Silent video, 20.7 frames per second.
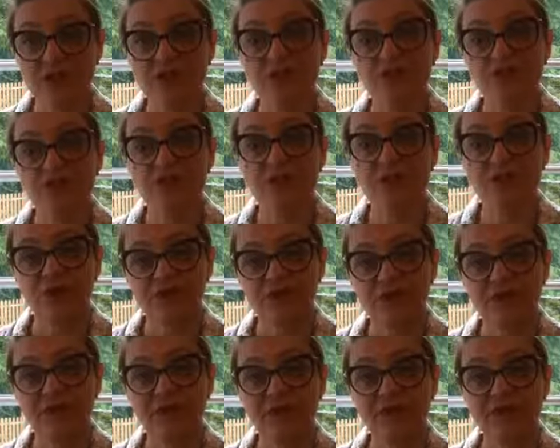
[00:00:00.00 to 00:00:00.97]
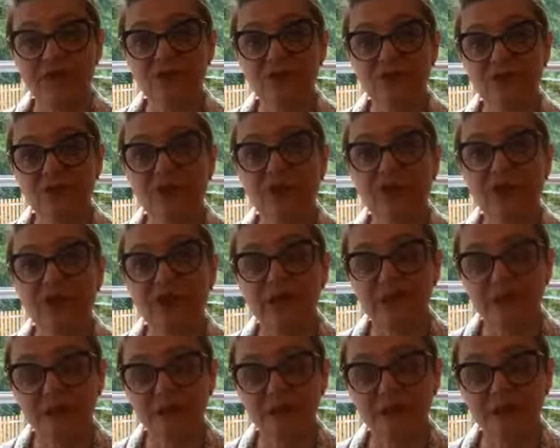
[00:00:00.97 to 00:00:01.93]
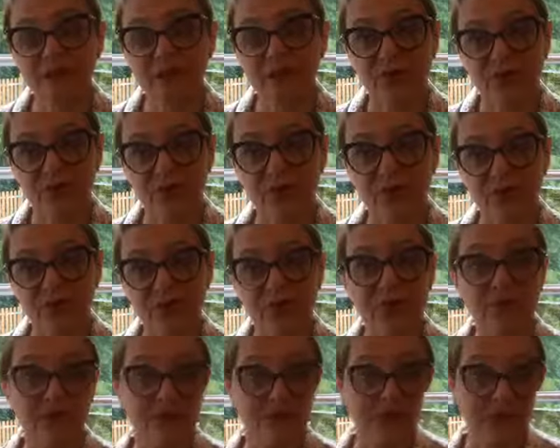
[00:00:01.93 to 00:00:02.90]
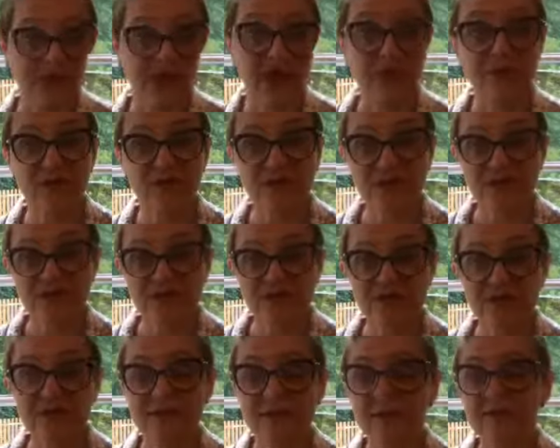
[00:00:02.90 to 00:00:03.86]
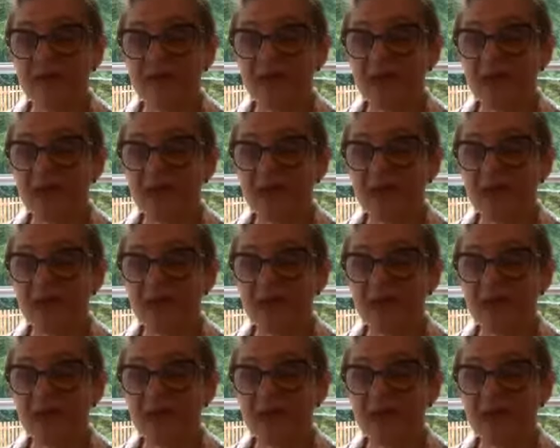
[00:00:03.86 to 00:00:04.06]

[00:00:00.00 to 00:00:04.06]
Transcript: just to listen and to be here for the other person.